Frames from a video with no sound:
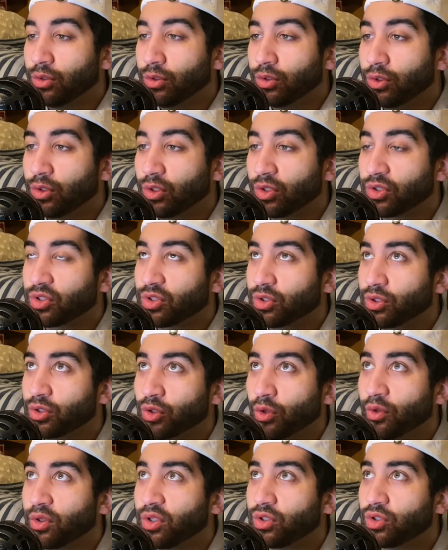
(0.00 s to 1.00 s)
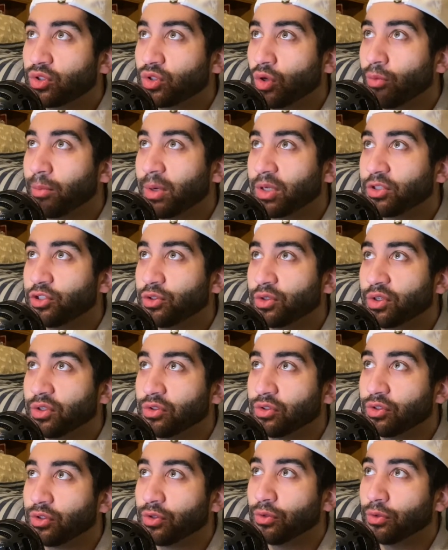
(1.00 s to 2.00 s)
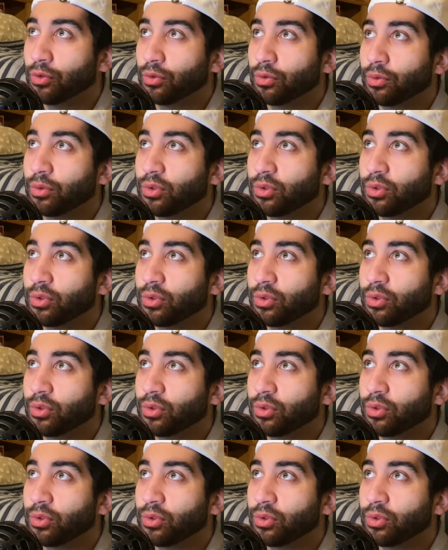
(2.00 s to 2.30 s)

There's only so much you can do.